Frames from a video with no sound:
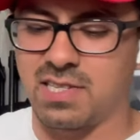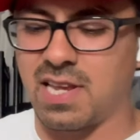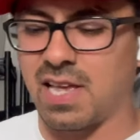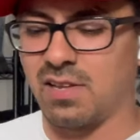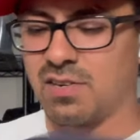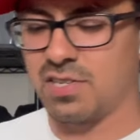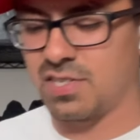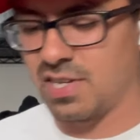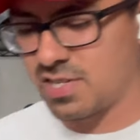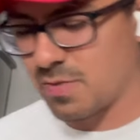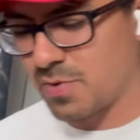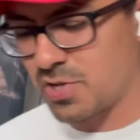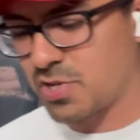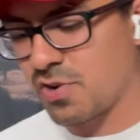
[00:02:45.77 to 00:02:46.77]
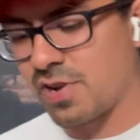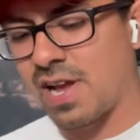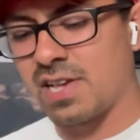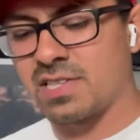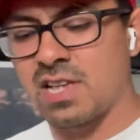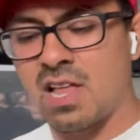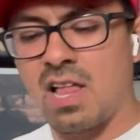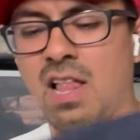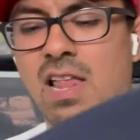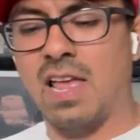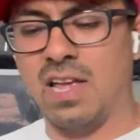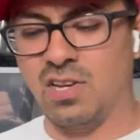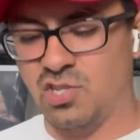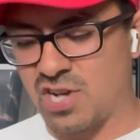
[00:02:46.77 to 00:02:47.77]
Tailor Stitch, I'm going to show you guys
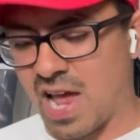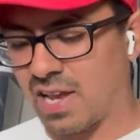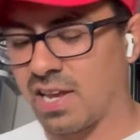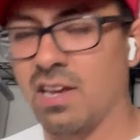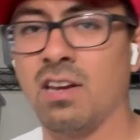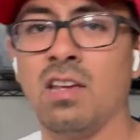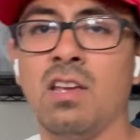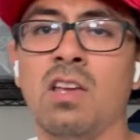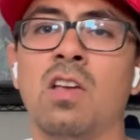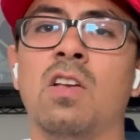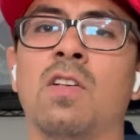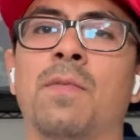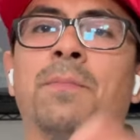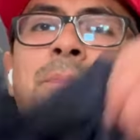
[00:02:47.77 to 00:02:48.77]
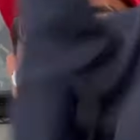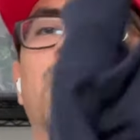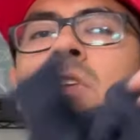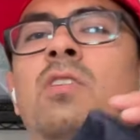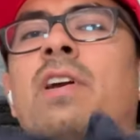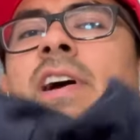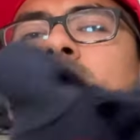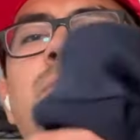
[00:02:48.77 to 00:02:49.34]
a jacket. You guys